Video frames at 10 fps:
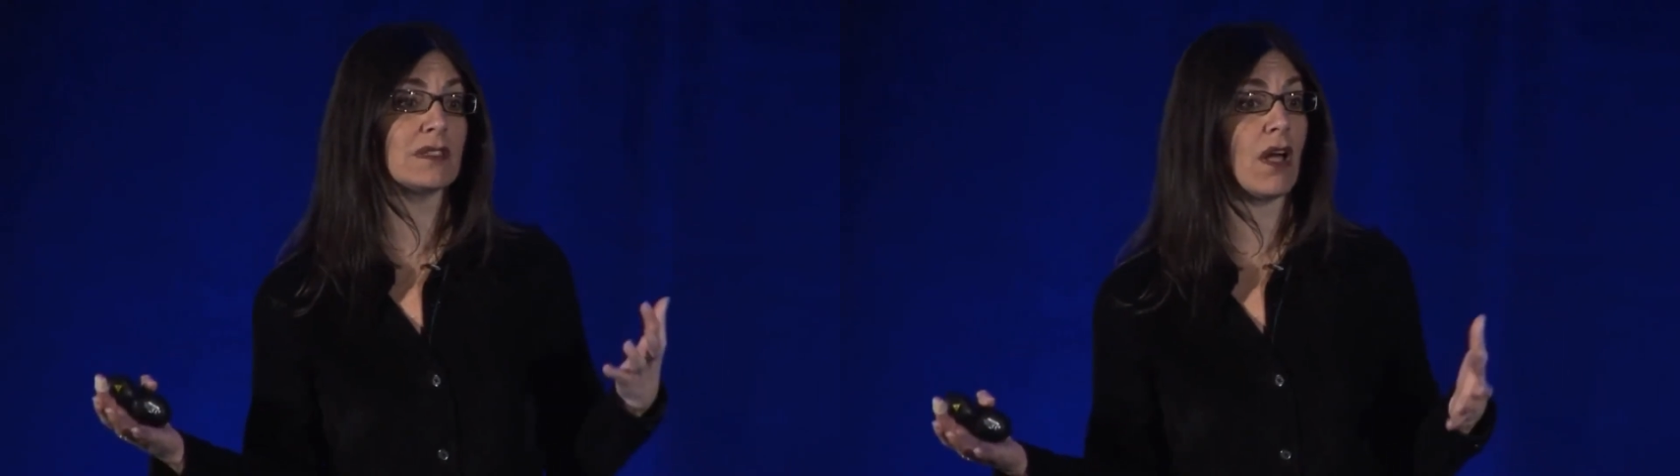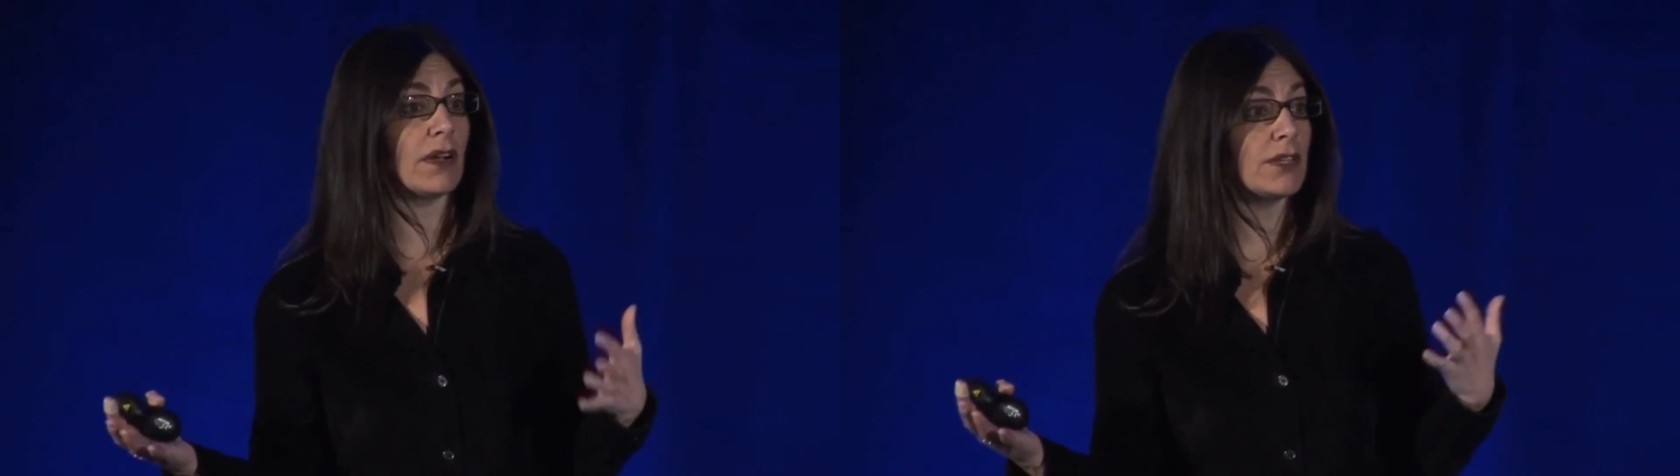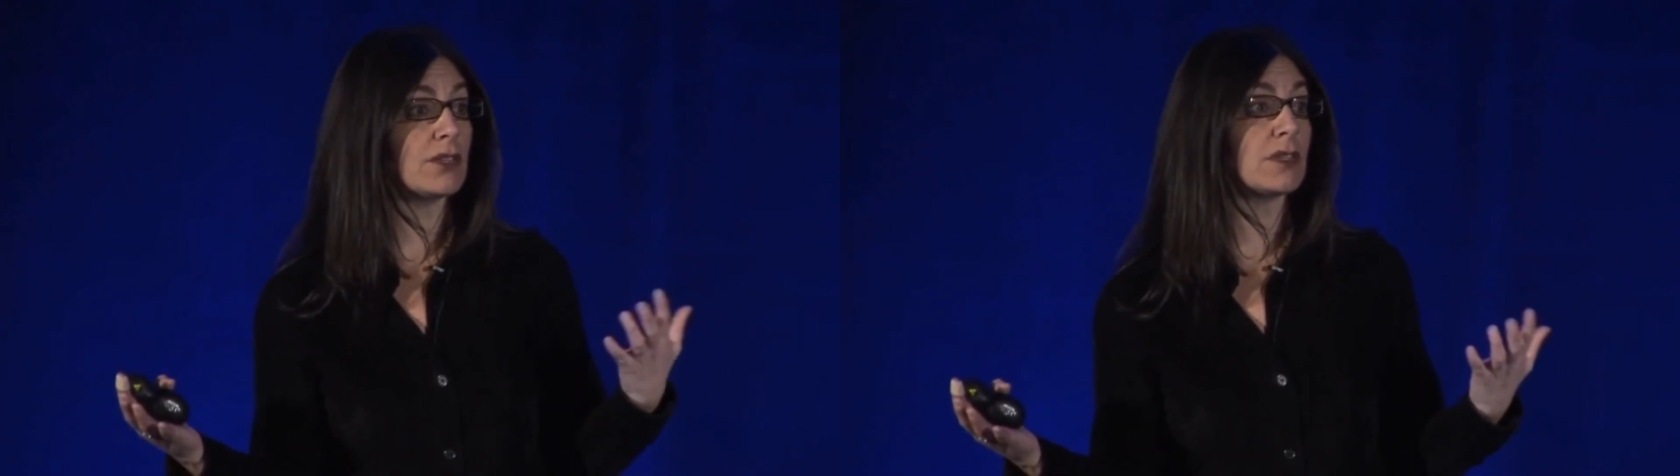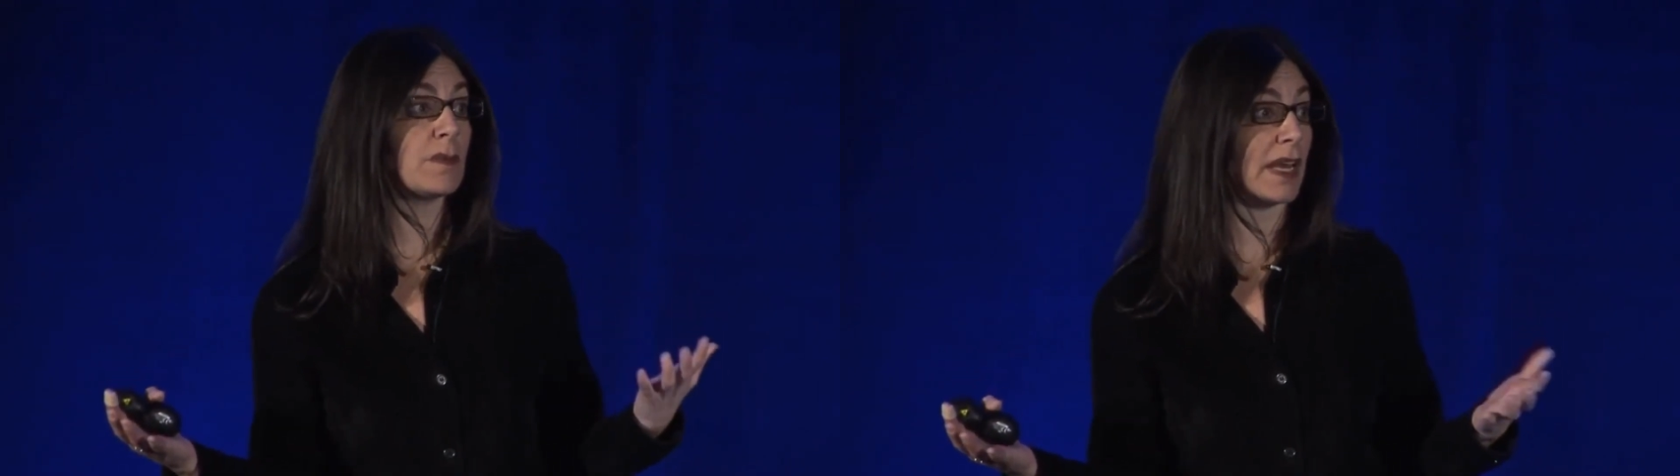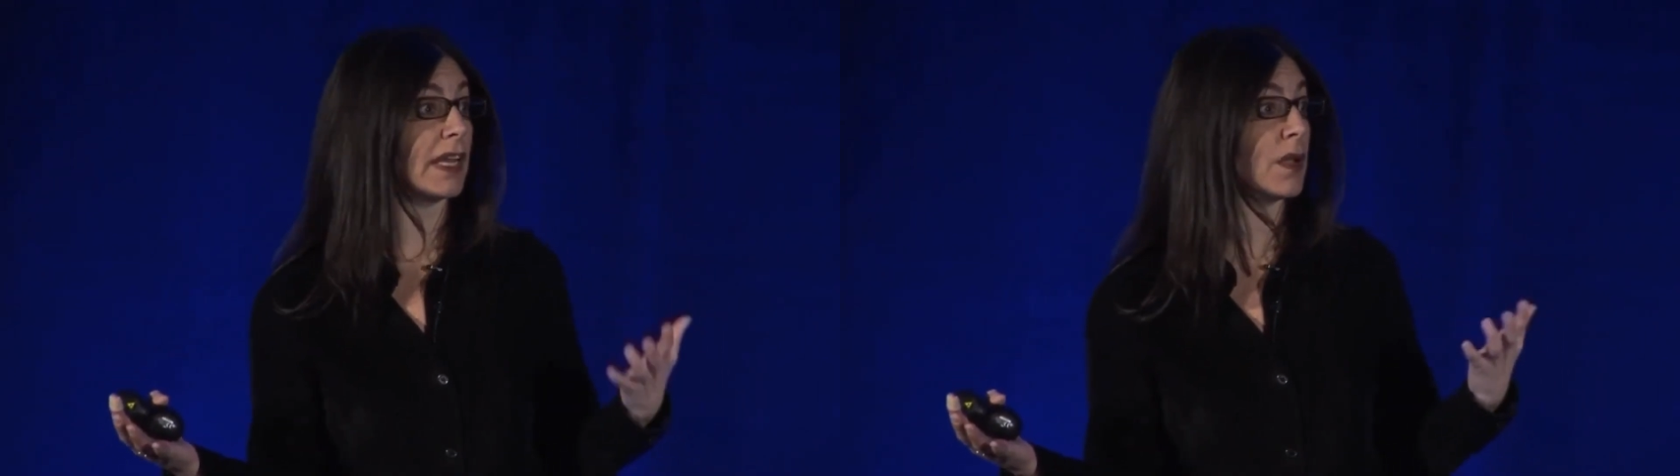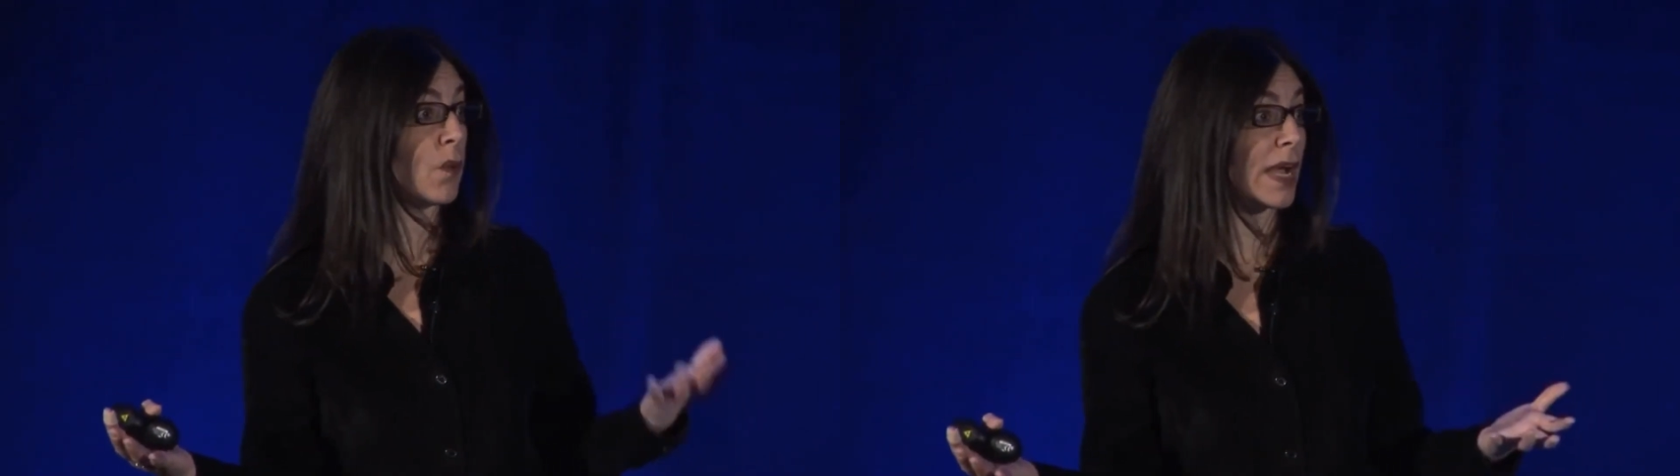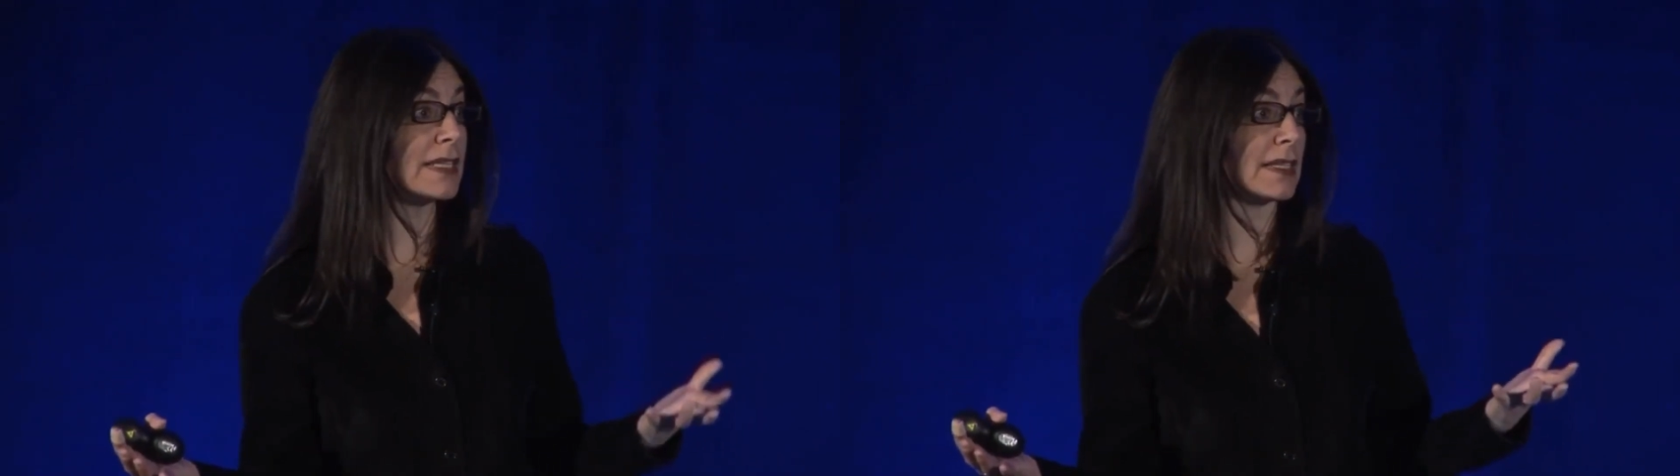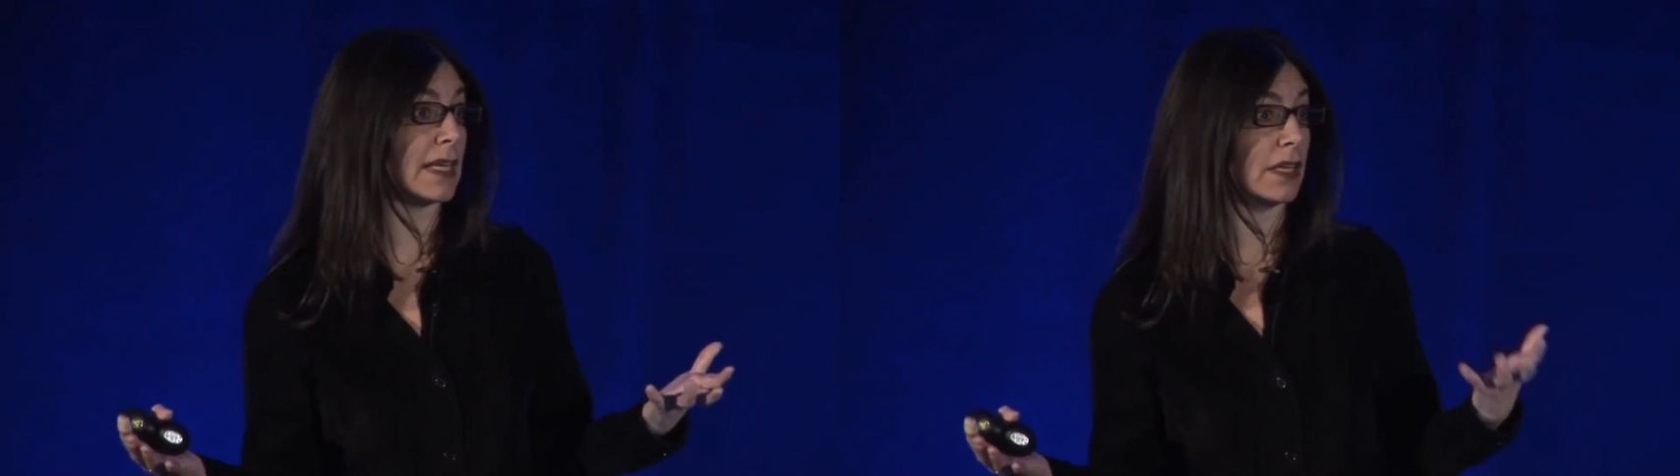as long as you're spending it
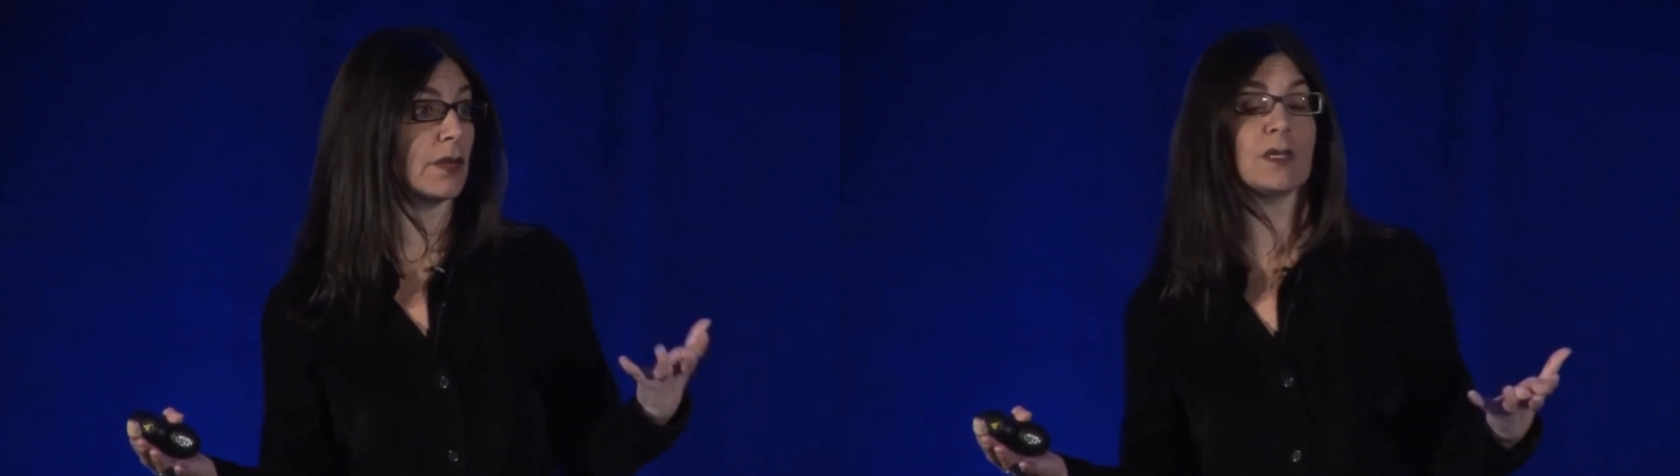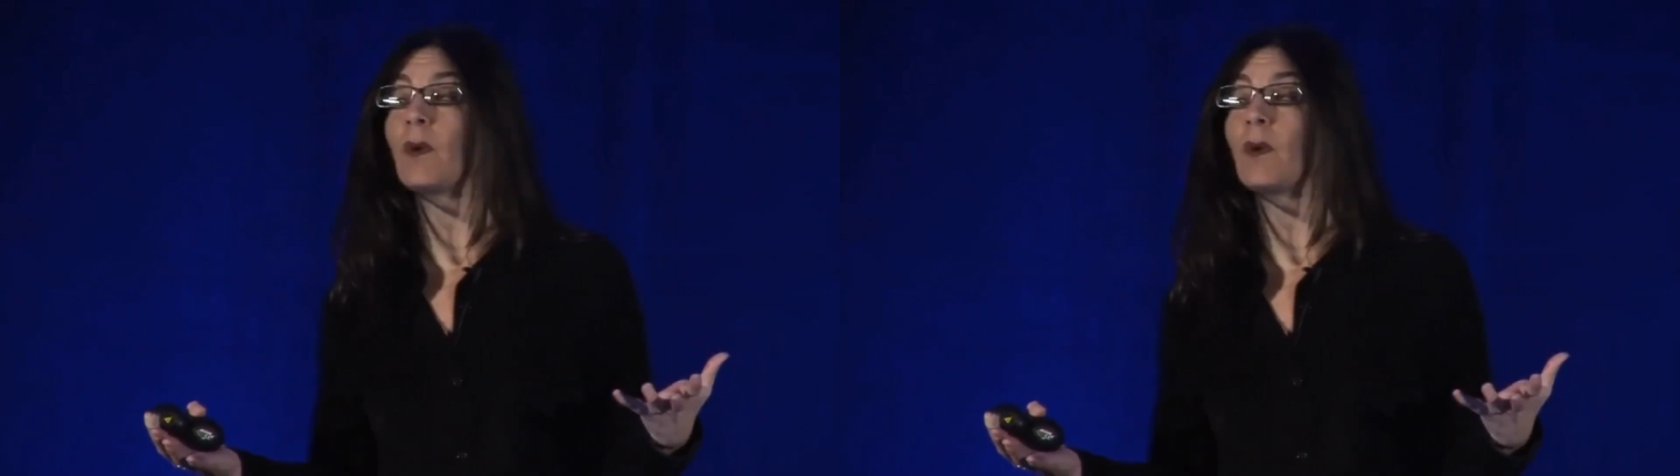wisely, you know,